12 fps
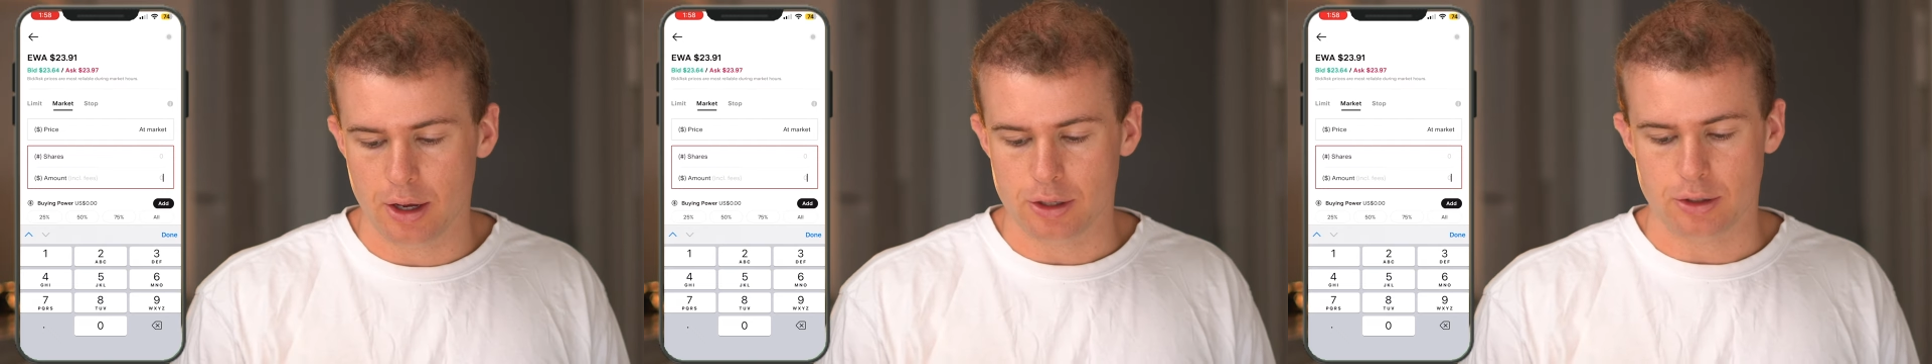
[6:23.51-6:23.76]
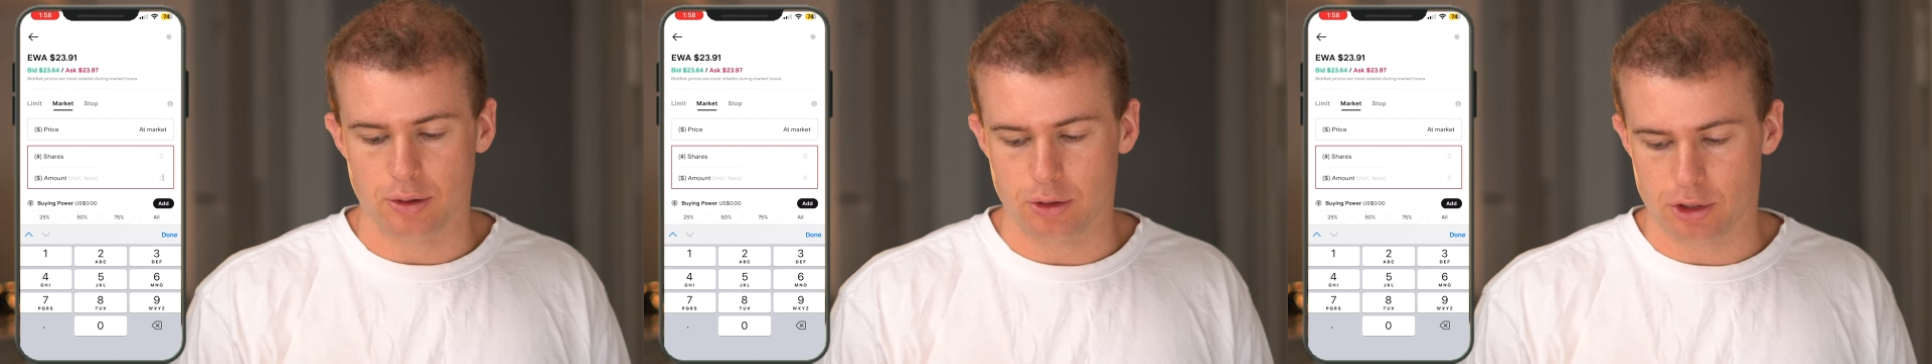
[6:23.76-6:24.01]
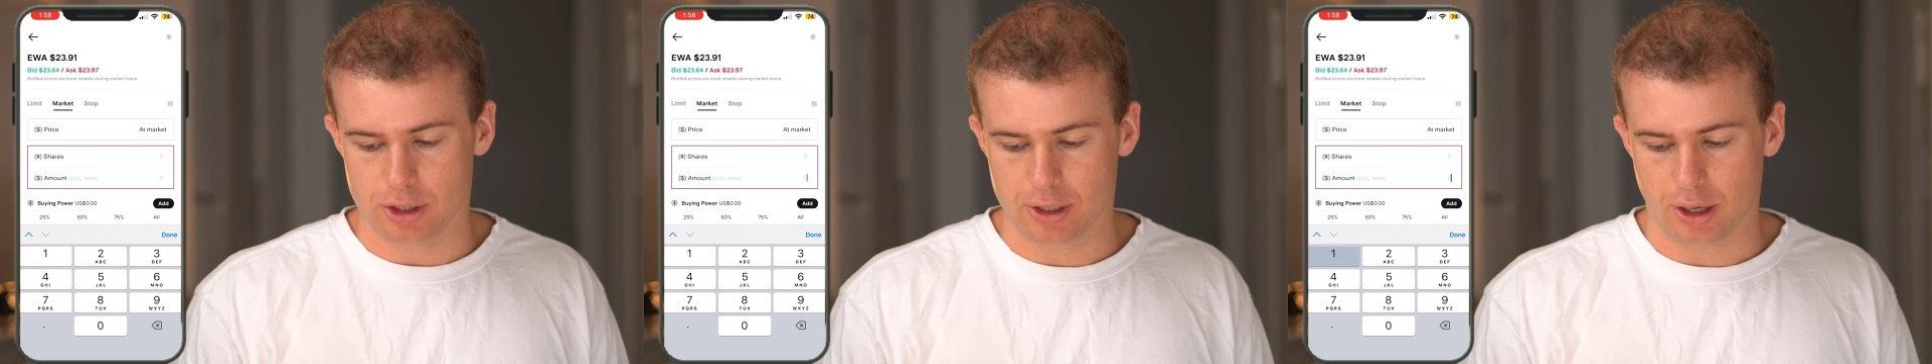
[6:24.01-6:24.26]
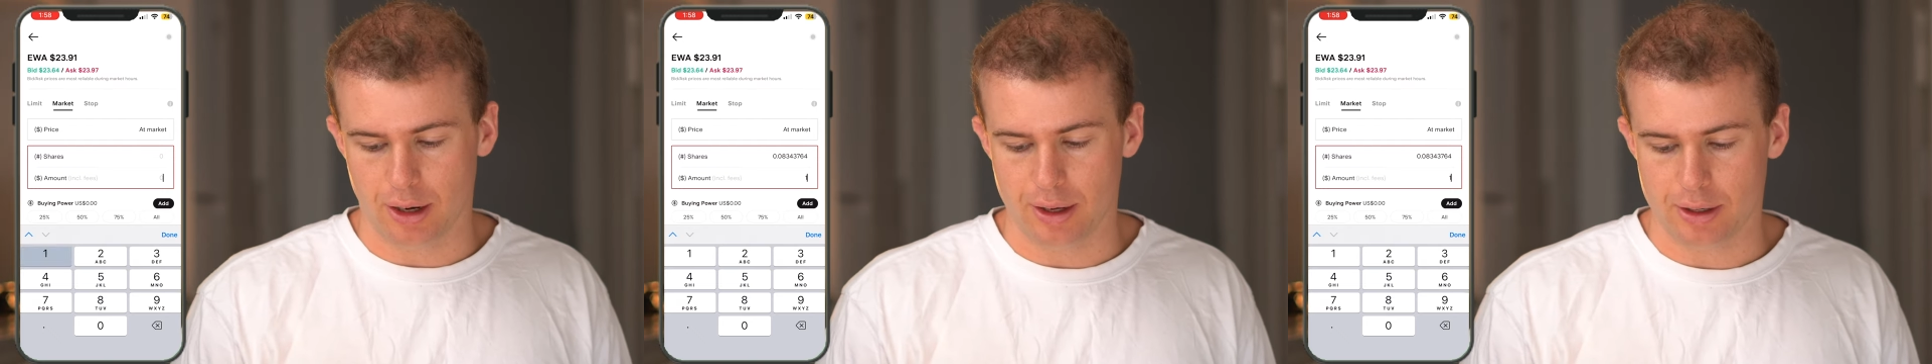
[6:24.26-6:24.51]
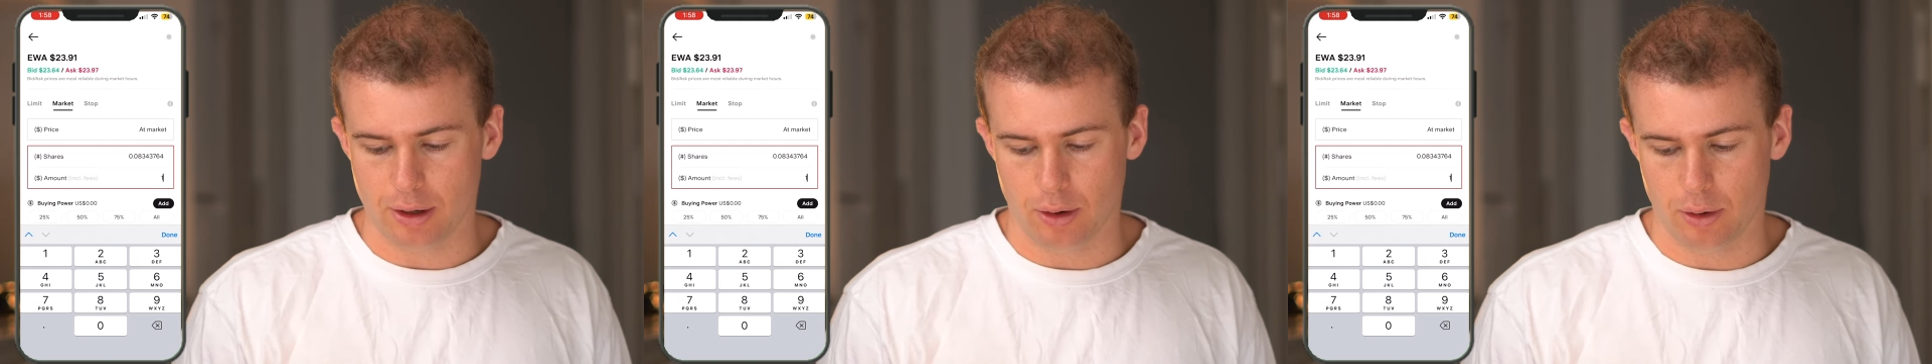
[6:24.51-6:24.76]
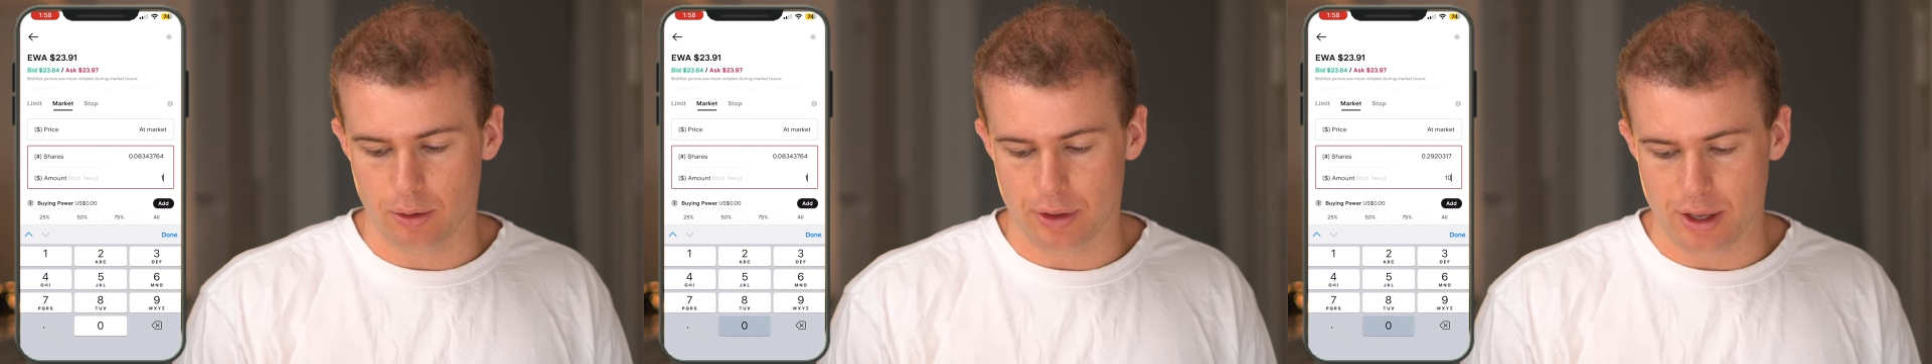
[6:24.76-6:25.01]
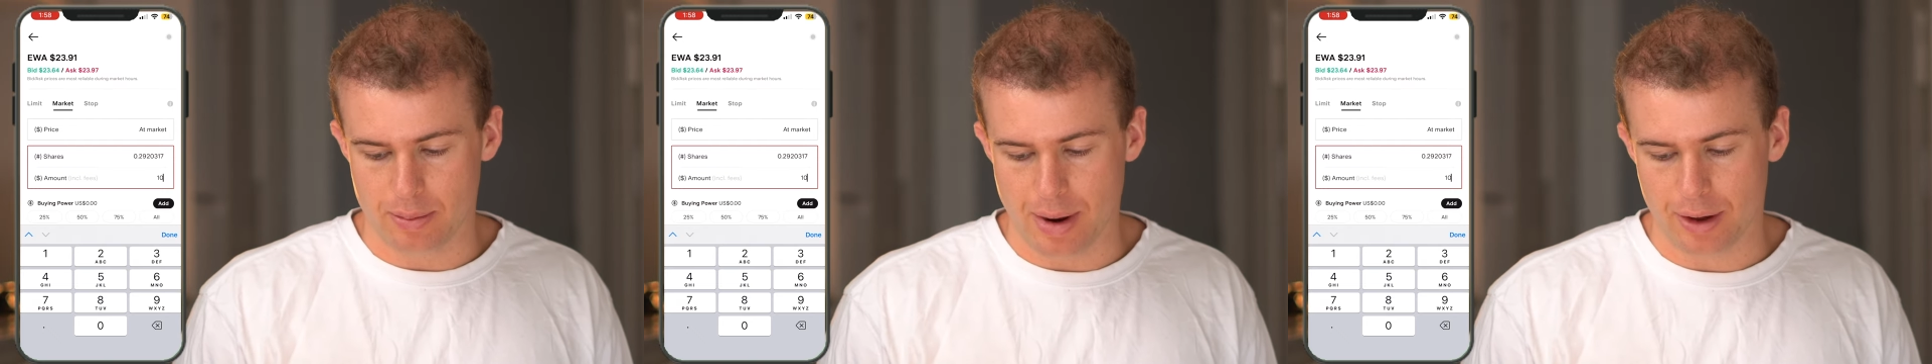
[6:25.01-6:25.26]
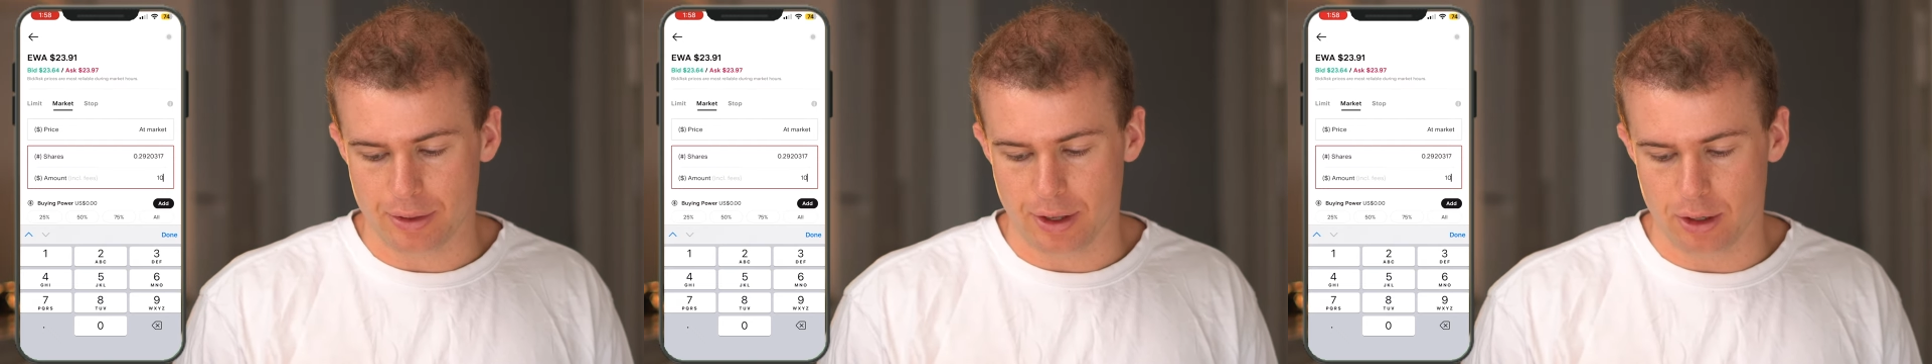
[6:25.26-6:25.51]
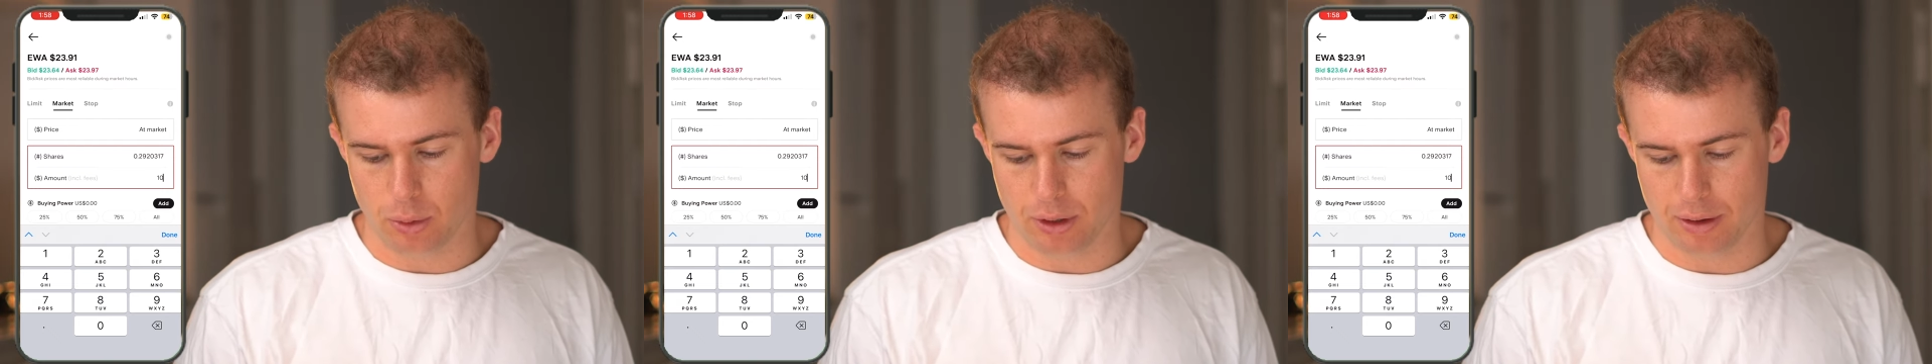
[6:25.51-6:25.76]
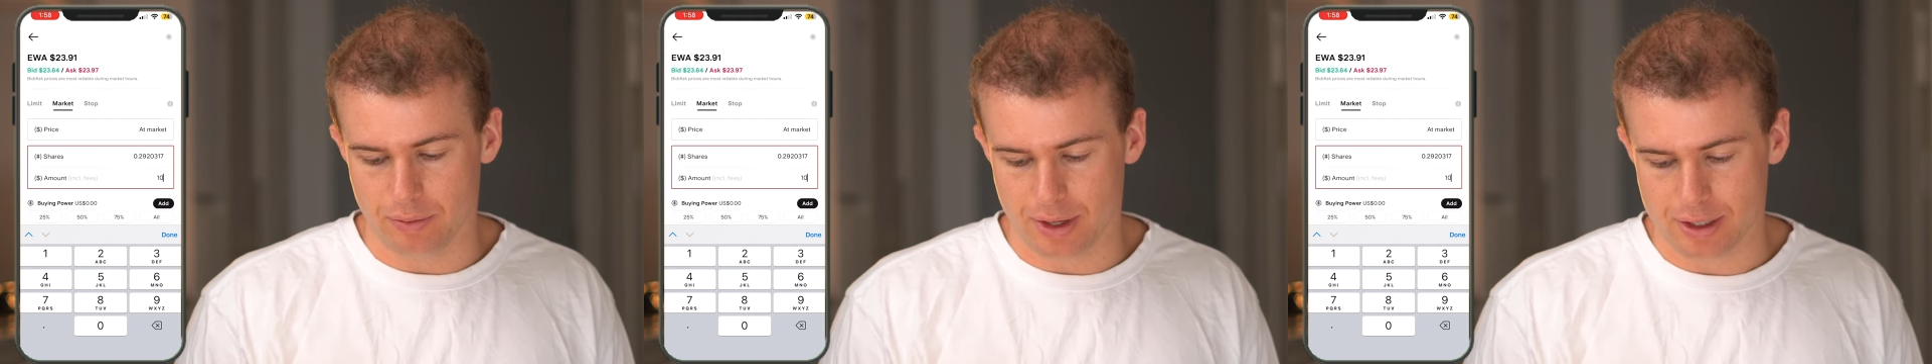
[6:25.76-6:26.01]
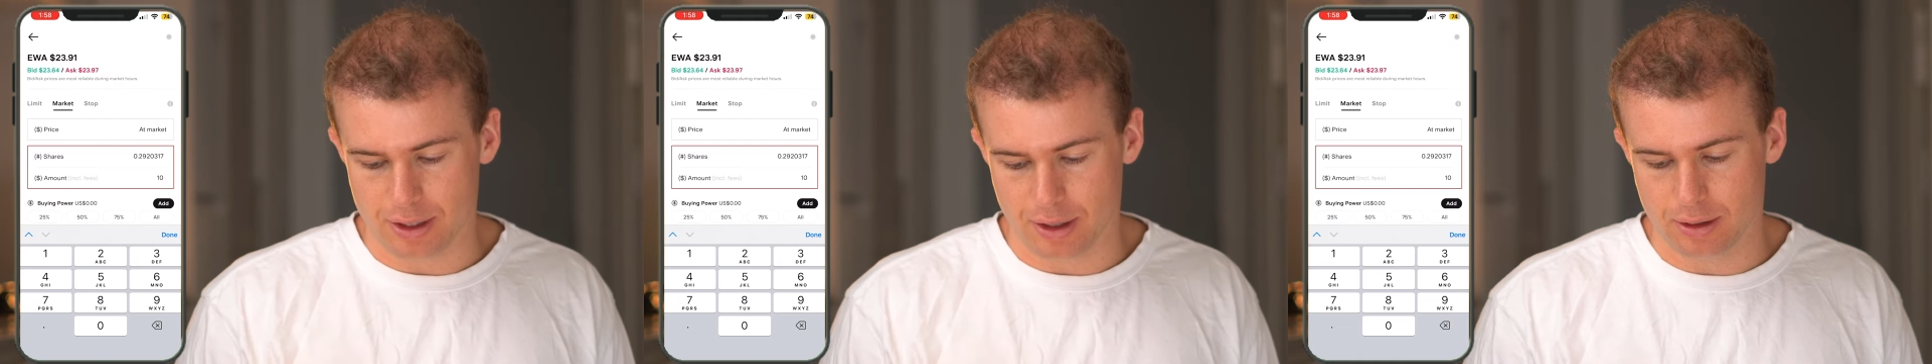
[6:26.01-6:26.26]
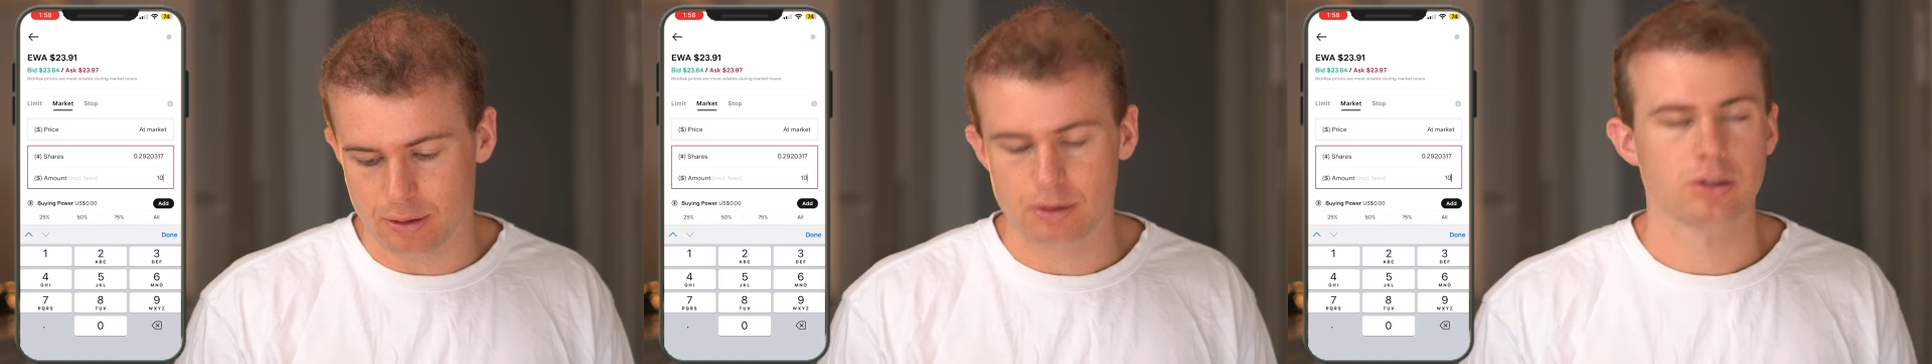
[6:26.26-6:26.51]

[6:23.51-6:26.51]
so you just click on the amount that you want to invest in